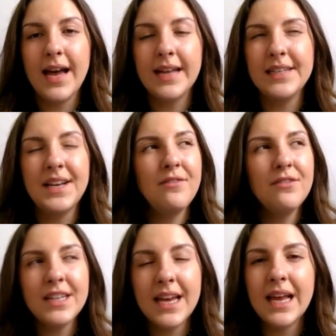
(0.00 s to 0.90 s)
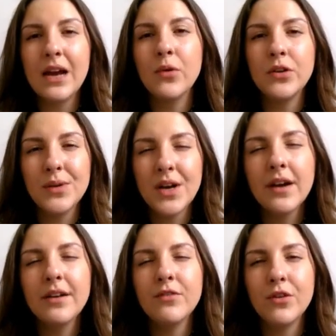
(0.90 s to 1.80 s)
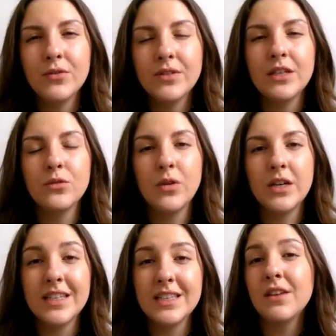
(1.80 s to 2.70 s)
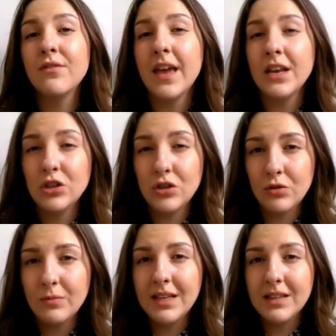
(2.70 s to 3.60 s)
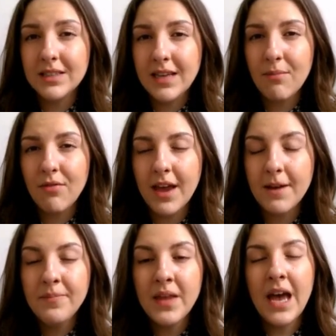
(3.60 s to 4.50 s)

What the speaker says: And in everyday language, we kind of use these words as if they do mean the same thing.